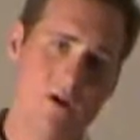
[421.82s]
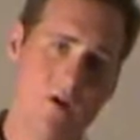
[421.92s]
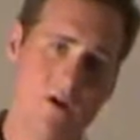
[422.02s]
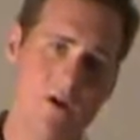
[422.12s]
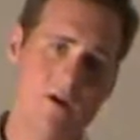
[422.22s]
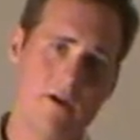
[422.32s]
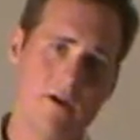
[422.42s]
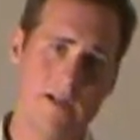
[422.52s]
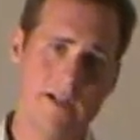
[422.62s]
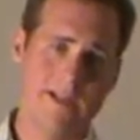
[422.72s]
going on
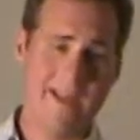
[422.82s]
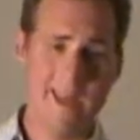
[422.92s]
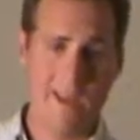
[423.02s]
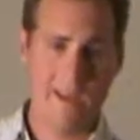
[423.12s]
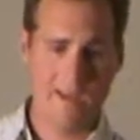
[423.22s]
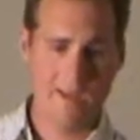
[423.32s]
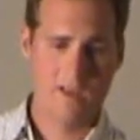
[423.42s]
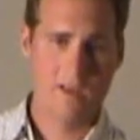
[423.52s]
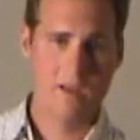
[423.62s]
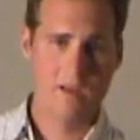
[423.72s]
in a day,
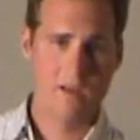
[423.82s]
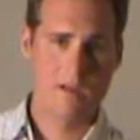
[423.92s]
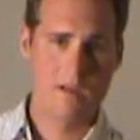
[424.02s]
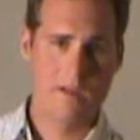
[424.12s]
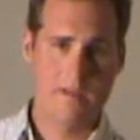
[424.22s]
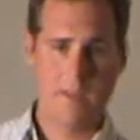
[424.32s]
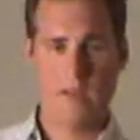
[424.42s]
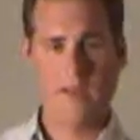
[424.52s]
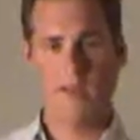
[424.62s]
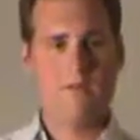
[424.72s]

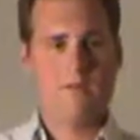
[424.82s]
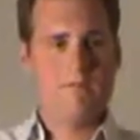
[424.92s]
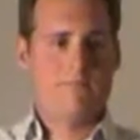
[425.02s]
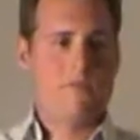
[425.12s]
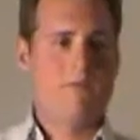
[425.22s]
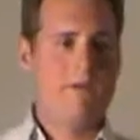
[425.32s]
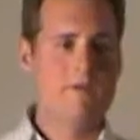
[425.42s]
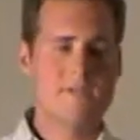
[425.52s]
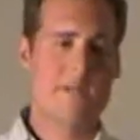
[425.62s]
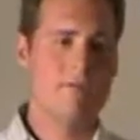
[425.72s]
then you'll be able
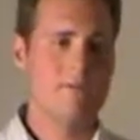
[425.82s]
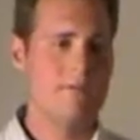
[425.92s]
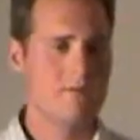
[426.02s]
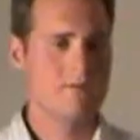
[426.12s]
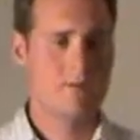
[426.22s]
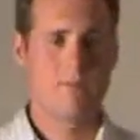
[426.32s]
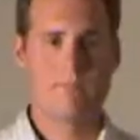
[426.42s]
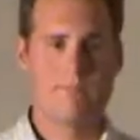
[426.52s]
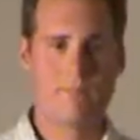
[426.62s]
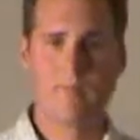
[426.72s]
to sell,
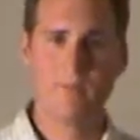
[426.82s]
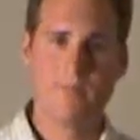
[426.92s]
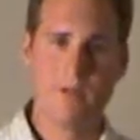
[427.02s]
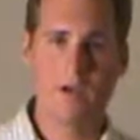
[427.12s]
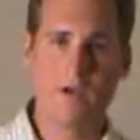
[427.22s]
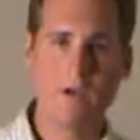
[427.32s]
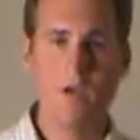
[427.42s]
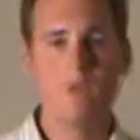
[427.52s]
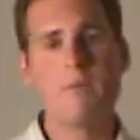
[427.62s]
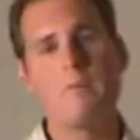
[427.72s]
you'll
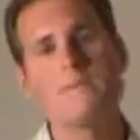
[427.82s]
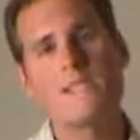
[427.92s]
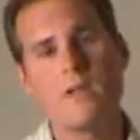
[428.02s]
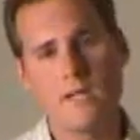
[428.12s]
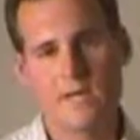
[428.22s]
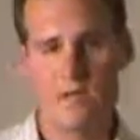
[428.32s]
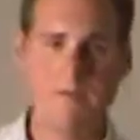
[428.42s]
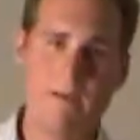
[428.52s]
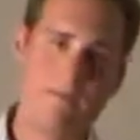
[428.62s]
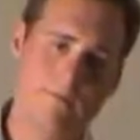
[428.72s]
be able to sell it easier.
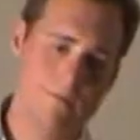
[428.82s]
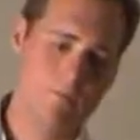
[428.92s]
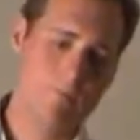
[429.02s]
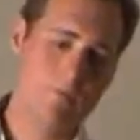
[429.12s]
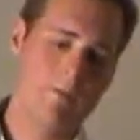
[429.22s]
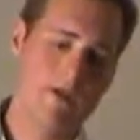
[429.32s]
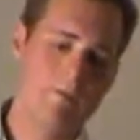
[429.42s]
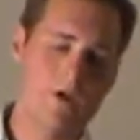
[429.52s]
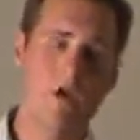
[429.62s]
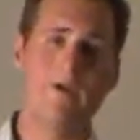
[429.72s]
People will be able
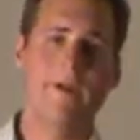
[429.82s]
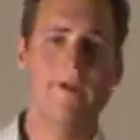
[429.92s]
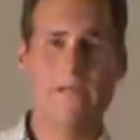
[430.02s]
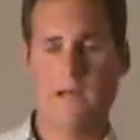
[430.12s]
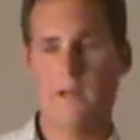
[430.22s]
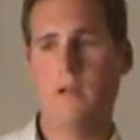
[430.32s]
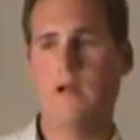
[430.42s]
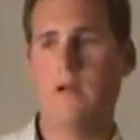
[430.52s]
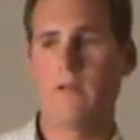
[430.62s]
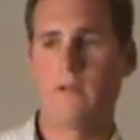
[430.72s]
to go here at 10 o'clock,